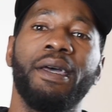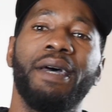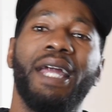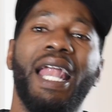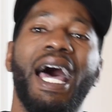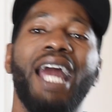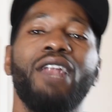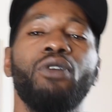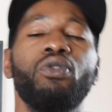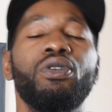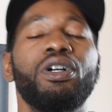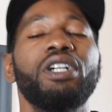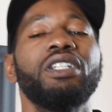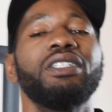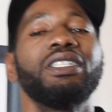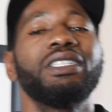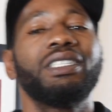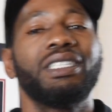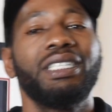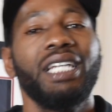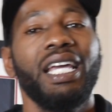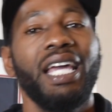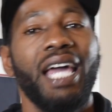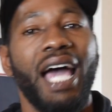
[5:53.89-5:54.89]
I don't
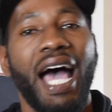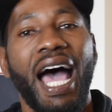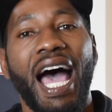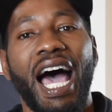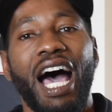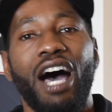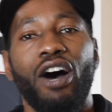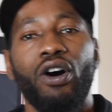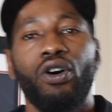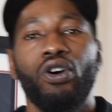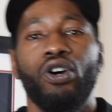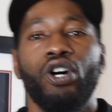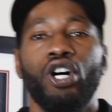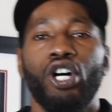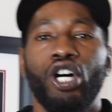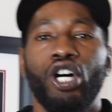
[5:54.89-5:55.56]
understand how